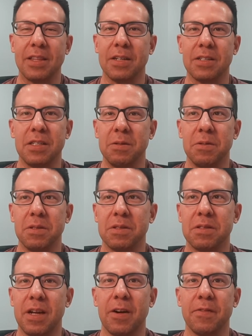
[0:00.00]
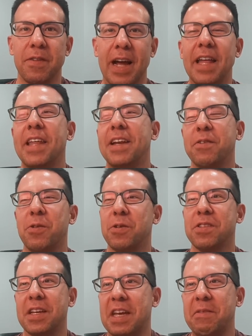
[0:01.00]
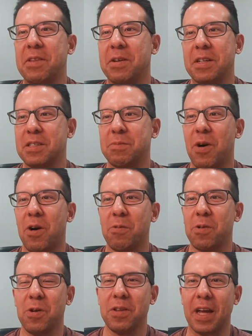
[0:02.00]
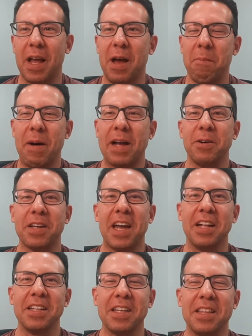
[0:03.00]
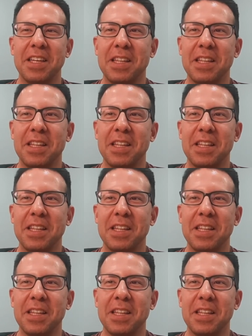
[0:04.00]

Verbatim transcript: I thought she was terrifying. And then of course, like even though in a small role, like Michael Kelly,